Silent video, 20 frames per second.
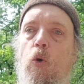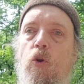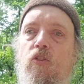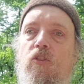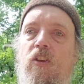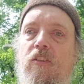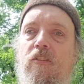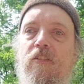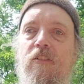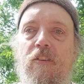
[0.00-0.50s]

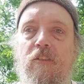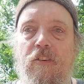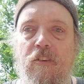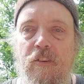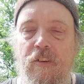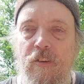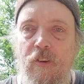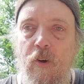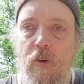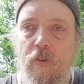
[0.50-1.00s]
test it
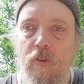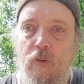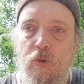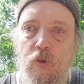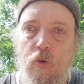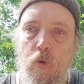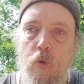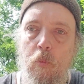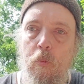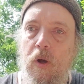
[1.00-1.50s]

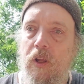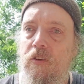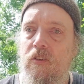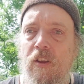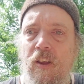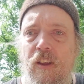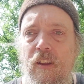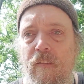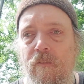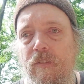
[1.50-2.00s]
too. But
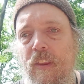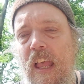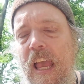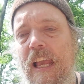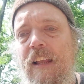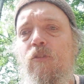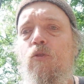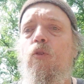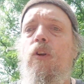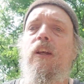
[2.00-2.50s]

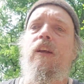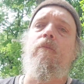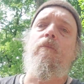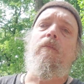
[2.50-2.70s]
actually,